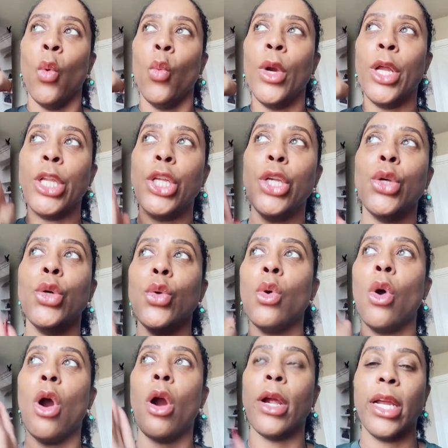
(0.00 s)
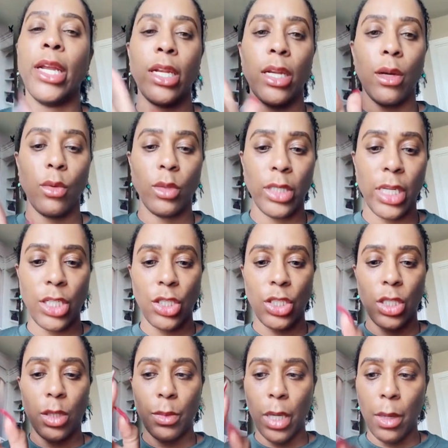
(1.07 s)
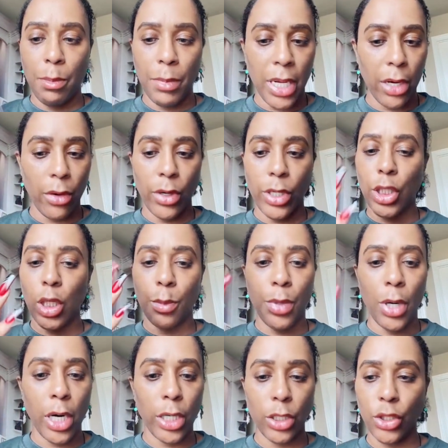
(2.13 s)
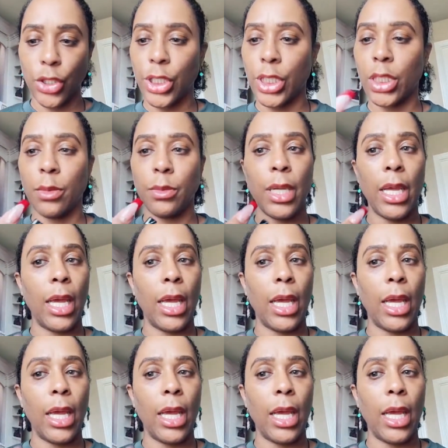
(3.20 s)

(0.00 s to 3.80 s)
When you are in a relationship, a marriage, a partnership,